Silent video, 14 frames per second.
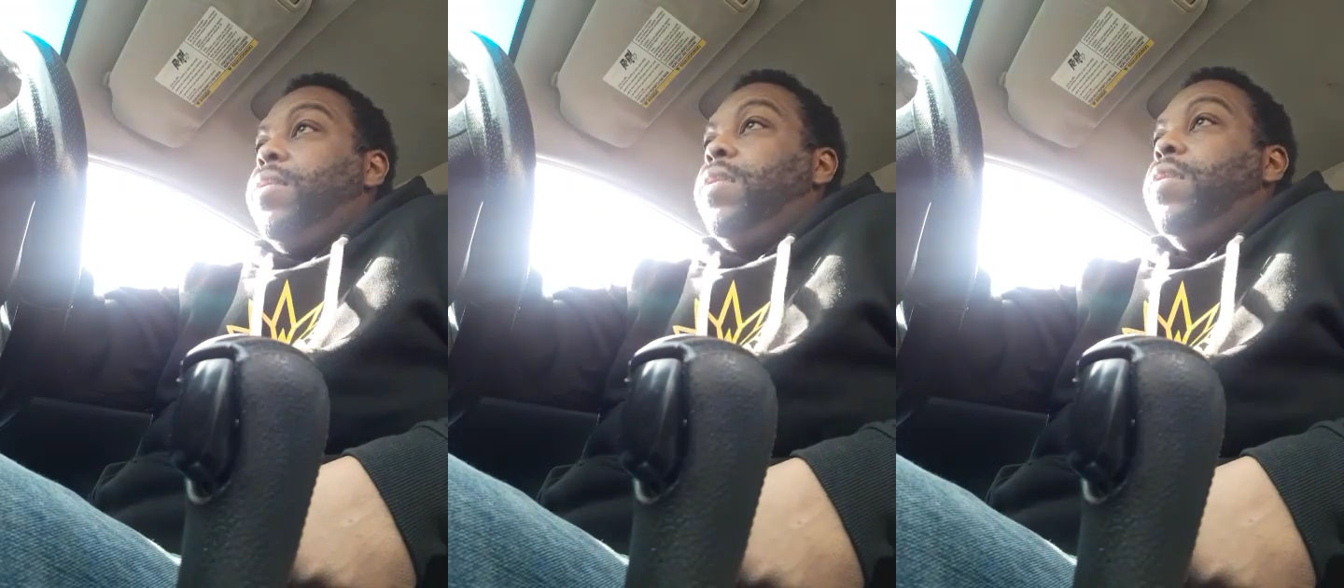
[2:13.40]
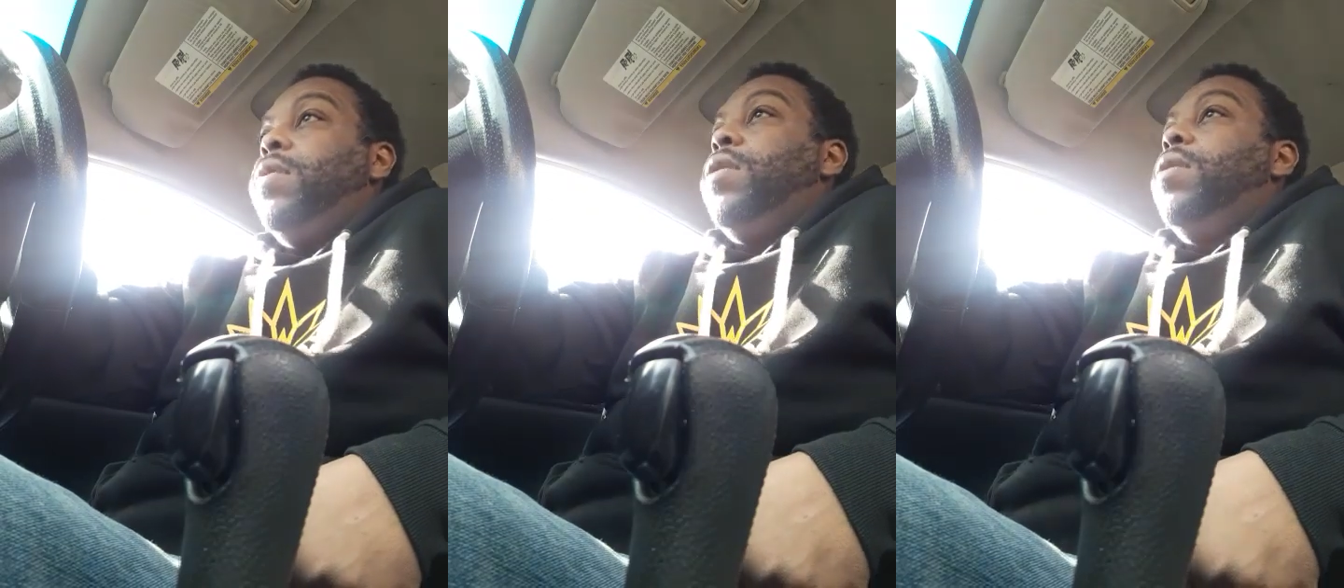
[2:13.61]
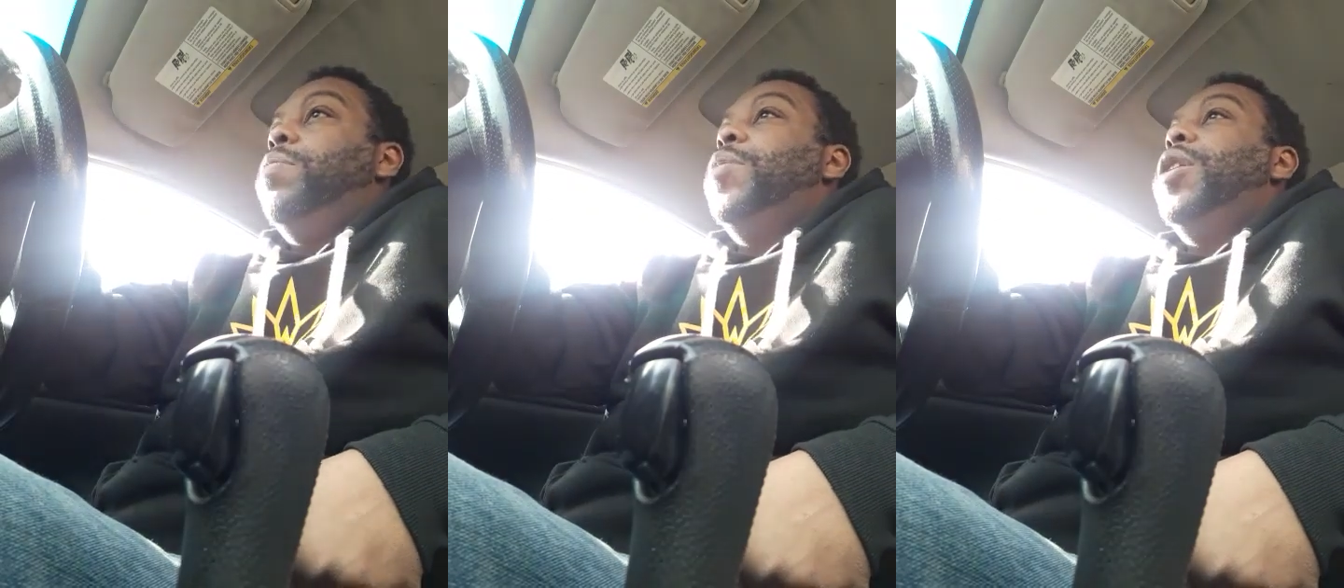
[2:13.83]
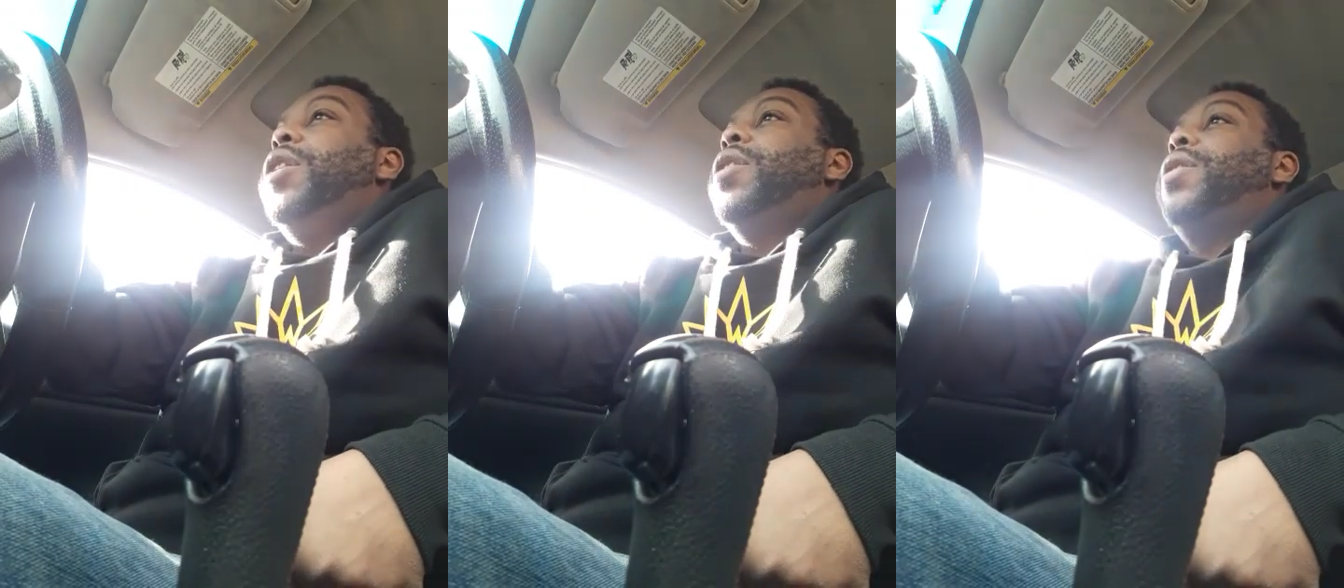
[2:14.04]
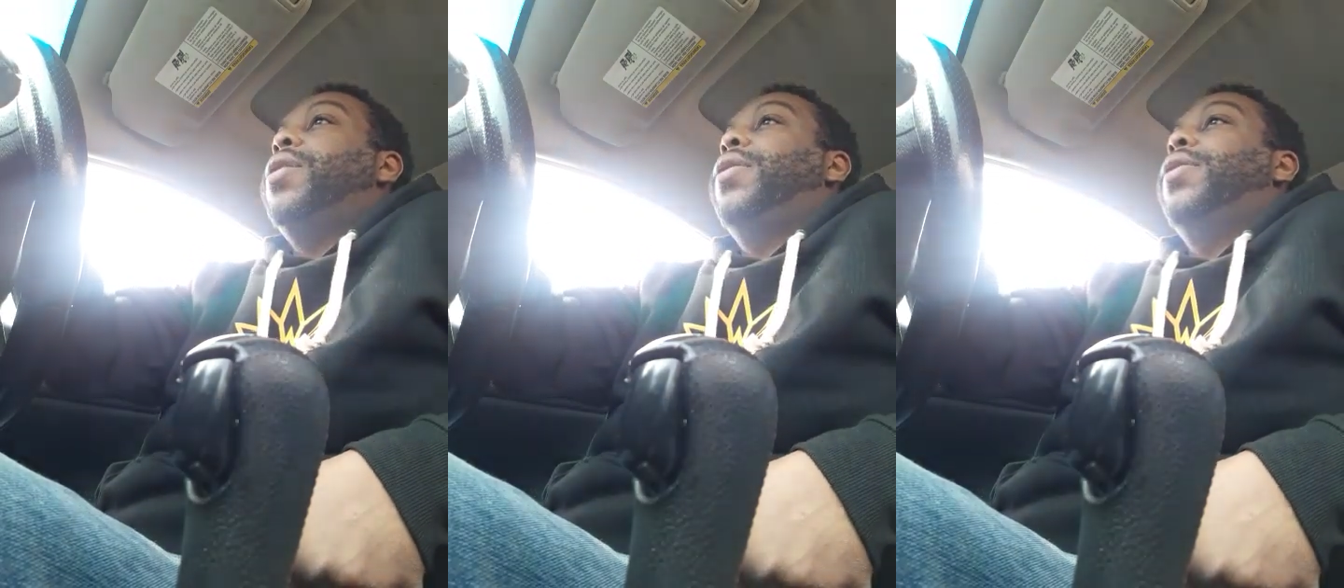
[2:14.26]
Don't get
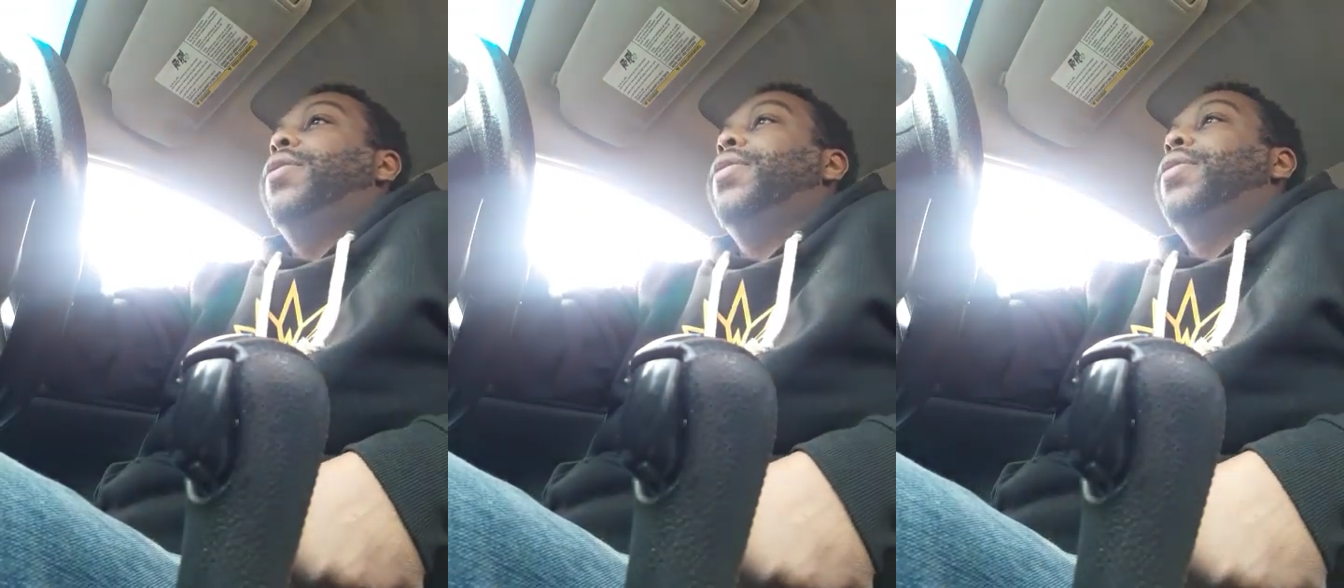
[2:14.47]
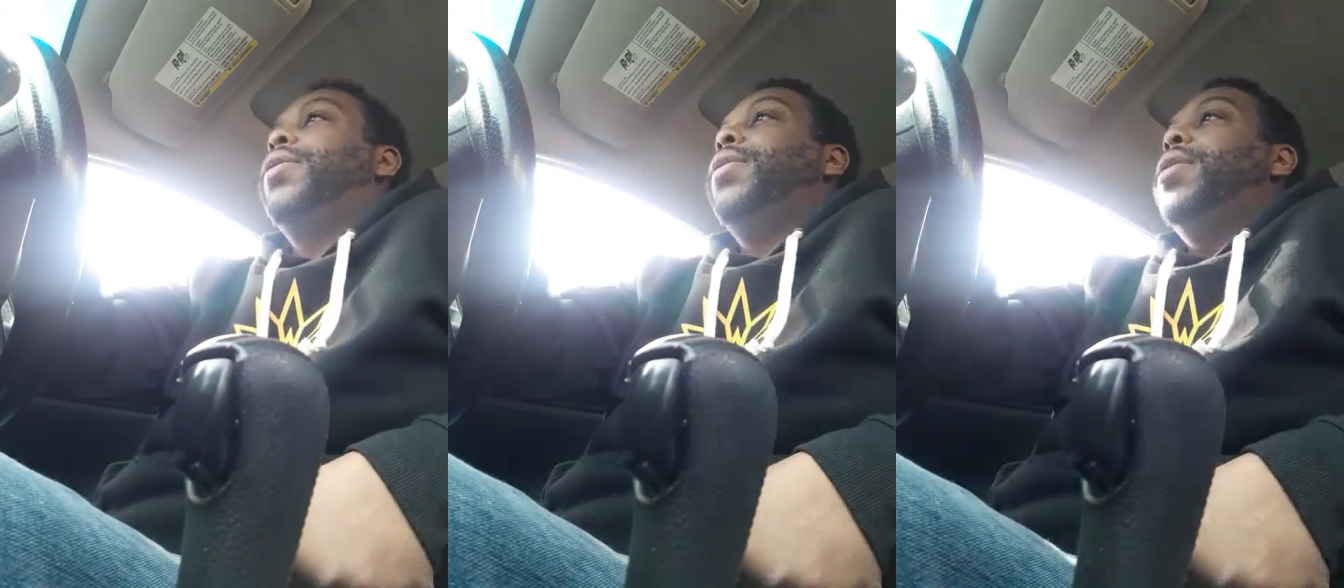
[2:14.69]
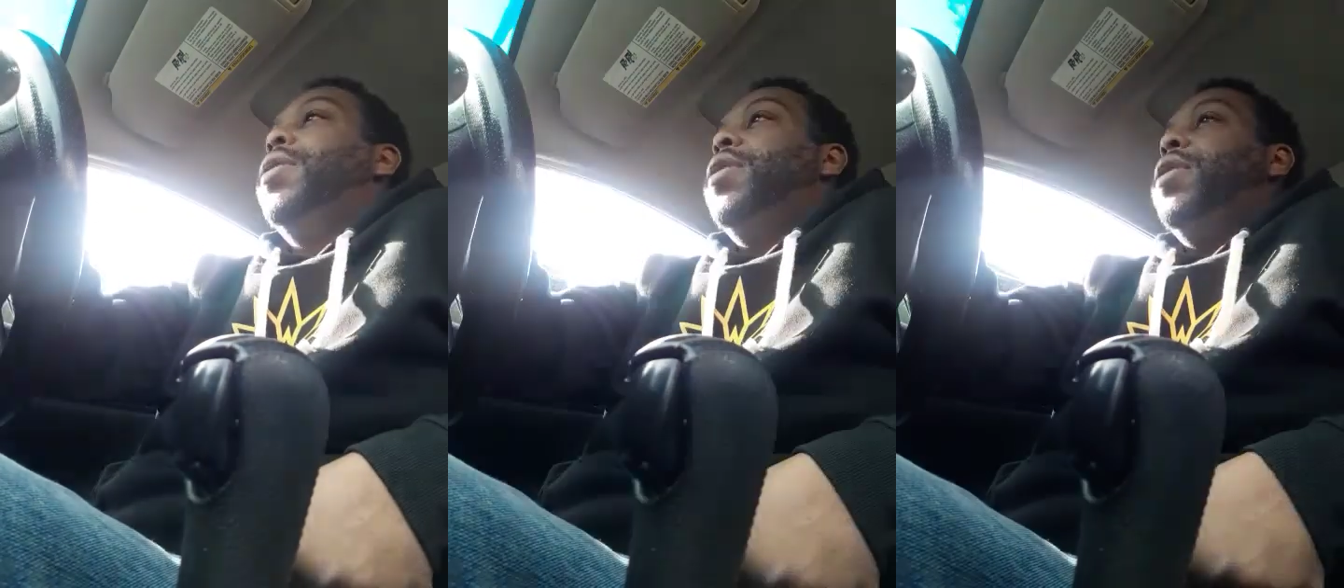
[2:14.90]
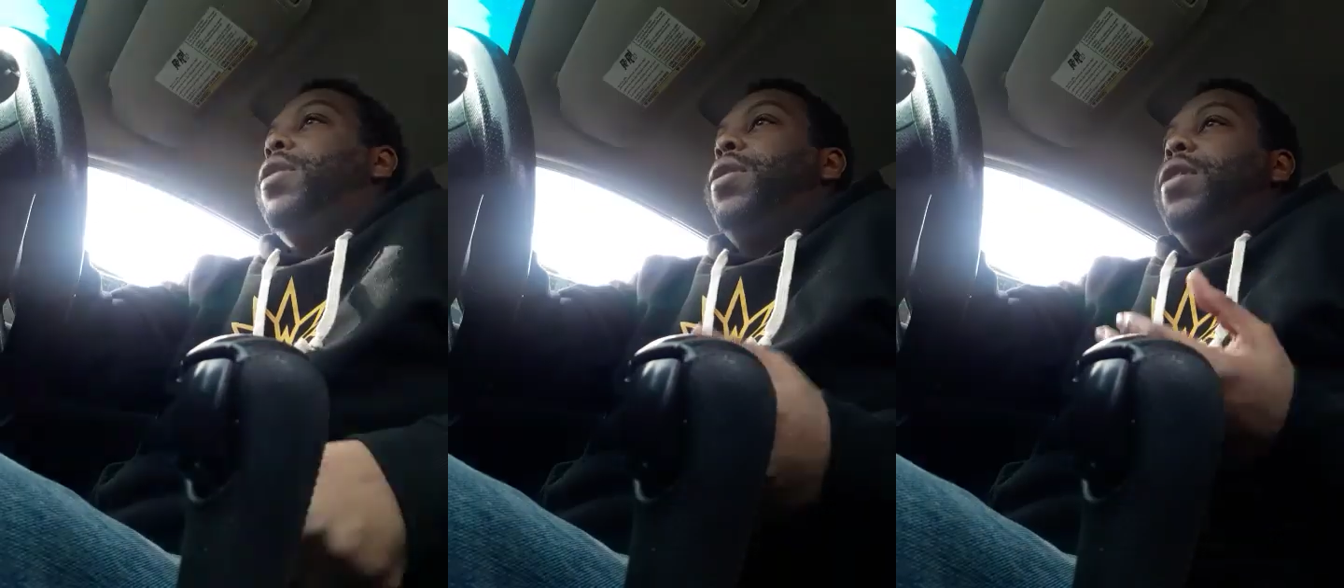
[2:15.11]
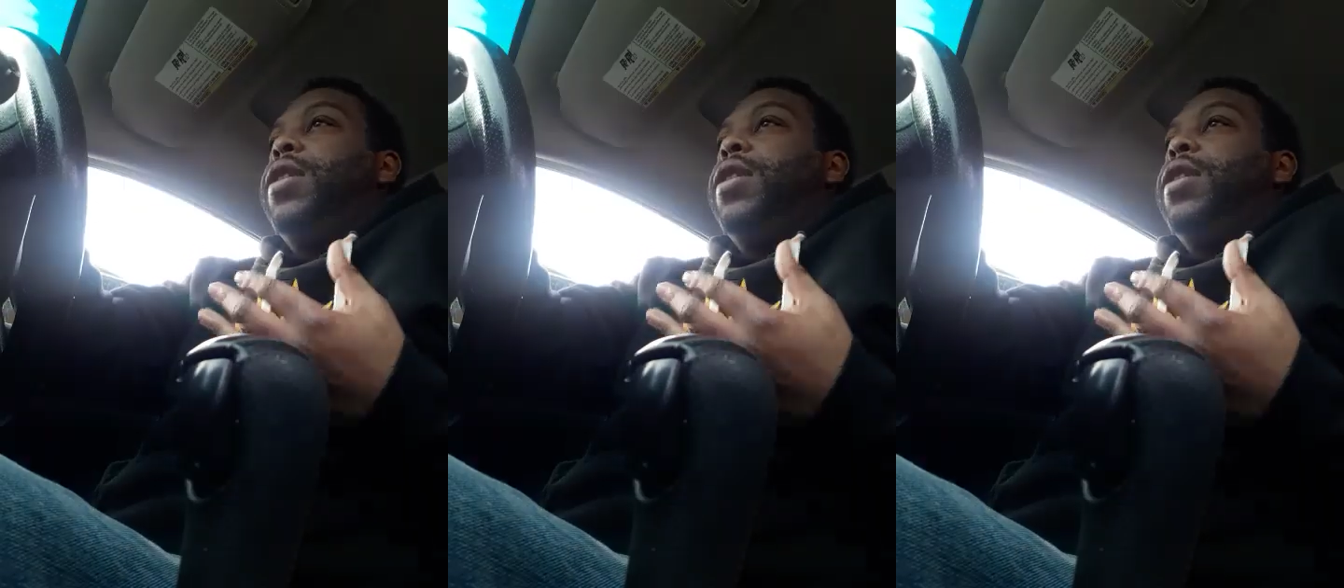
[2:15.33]
mad. It's